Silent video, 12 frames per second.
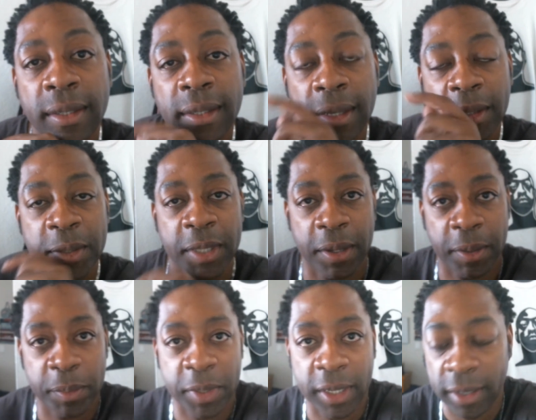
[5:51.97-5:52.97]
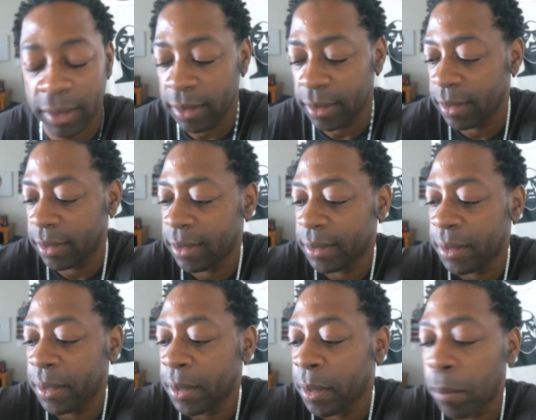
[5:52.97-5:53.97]
You understand what I'm saying?
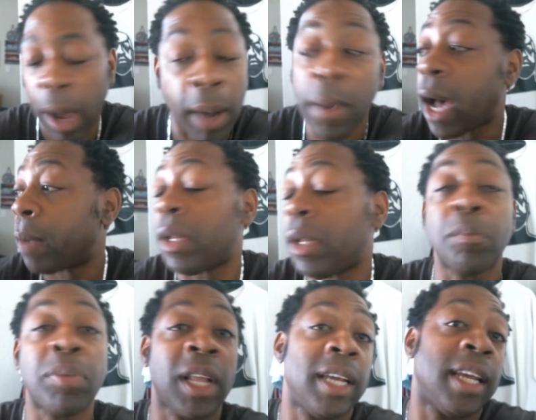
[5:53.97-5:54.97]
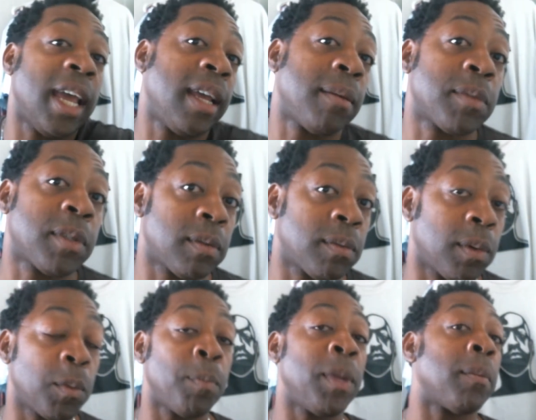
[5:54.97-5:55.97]
My mom didn't play games
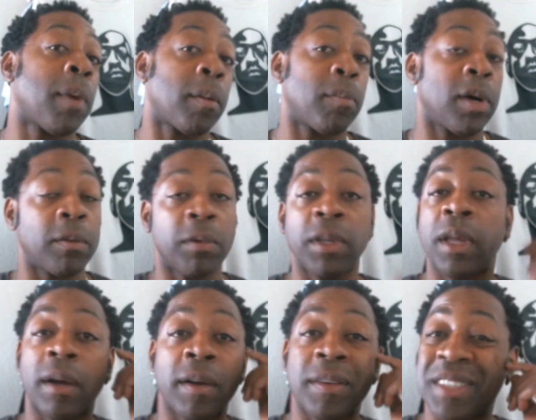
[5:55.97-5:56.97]
when me and my brother were younger.